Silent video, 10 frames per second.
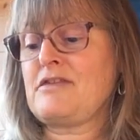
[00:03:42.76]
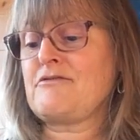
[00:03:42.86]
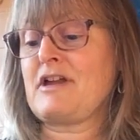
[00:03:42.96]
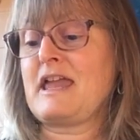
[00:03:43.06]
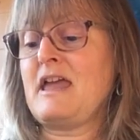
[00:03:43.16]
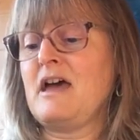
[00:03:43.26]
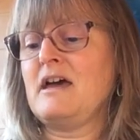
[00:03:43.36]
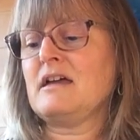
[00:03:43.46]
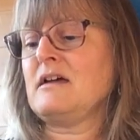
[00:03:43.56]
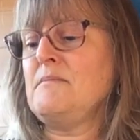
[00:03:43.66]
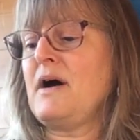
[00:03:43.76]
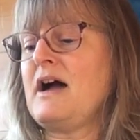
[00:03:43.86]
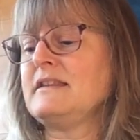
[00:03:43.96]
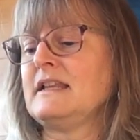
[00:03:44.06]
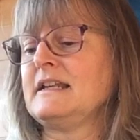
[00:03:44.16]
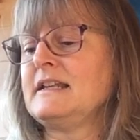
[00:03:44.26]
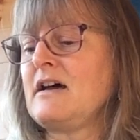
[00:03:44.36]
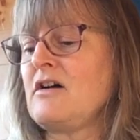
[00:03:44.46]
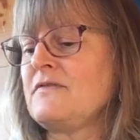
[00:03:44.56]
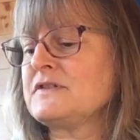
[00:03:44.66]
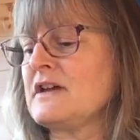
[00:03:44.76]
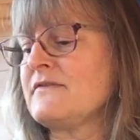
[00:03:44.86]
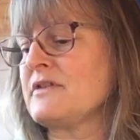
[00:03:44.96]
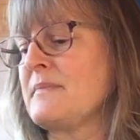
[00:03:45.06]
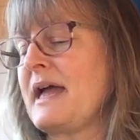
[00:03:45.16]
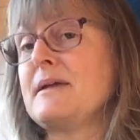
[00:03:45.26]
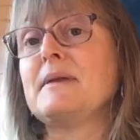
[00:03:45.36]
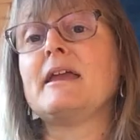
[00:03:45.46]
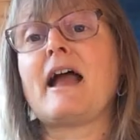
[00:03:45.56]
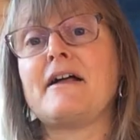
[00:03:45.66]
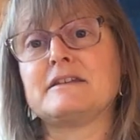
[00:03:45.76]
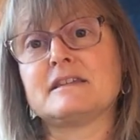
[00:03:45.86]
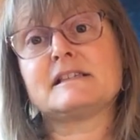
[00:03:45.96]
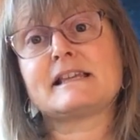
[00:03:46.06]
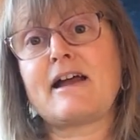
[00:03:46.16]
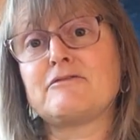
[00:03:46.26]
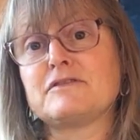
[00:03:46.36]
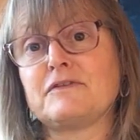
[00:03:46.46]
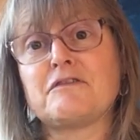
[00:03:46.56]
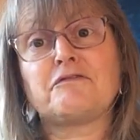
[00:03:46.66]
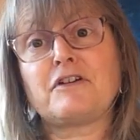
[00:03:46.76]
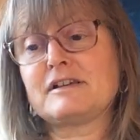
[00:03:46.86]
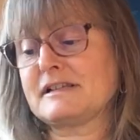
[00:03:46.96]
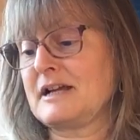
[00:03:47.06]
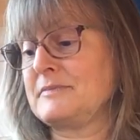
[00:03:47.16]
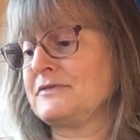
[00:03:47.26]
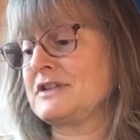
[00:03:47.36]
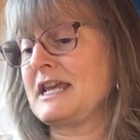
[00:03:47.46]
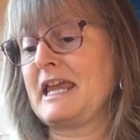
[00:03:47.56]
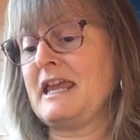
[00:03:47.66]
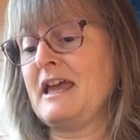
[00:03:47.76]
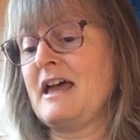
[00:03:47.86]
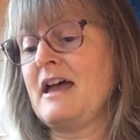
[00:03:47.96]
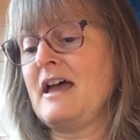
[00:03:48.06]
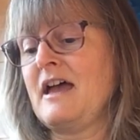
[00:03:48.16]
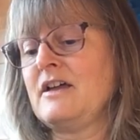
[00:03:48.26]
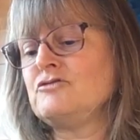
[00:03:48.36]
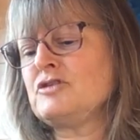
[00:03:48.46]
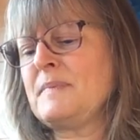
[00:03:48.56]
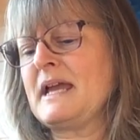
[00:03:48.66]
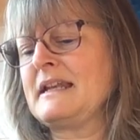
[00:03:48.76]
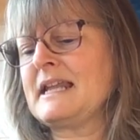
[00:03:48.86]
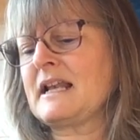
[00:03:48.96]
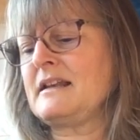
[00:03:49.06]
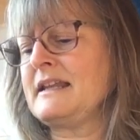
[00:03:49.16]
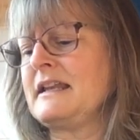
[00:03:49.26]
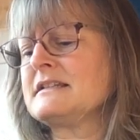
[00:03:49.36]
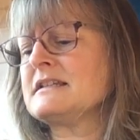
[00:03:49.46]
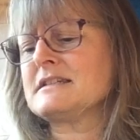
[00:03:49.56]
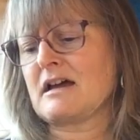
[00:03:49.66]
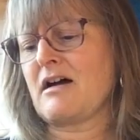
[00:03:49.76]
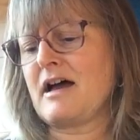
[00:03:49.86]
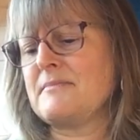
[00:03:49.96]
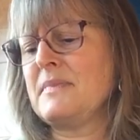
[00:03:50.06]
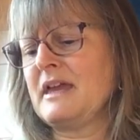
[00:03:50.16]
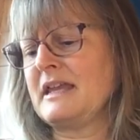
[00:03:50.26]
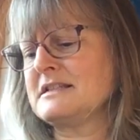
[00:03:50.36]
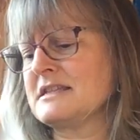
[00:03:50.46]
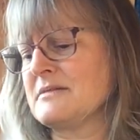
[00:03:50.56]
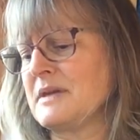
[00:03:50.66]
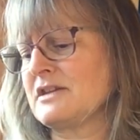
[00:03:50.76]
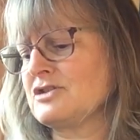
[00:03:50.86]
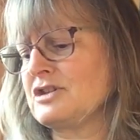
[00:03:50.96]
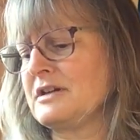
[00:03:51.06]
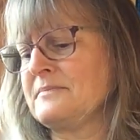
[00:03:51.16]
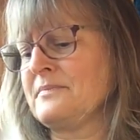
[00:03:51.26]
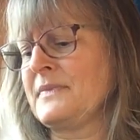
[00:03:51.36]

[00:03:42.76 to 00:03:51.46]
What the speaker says: 3, combine the laughter of the baby and the sound of your first cup of tea, dripping a little in at a time into the mixture.